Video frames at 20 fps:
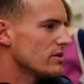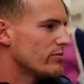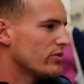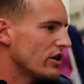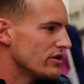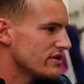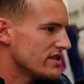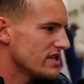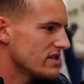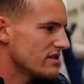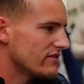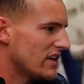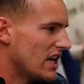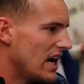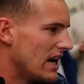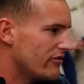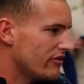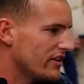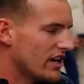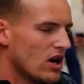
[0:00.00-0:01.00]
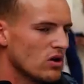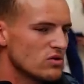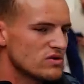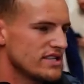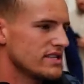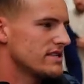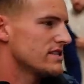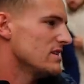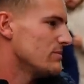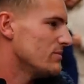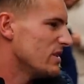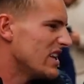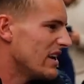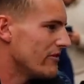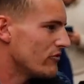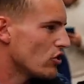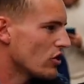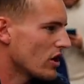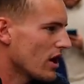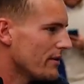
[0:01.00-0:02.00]
the process of life and the whole system that
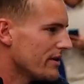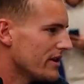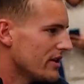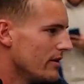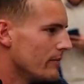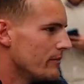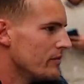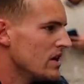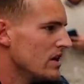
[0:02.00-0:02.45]
they've got going on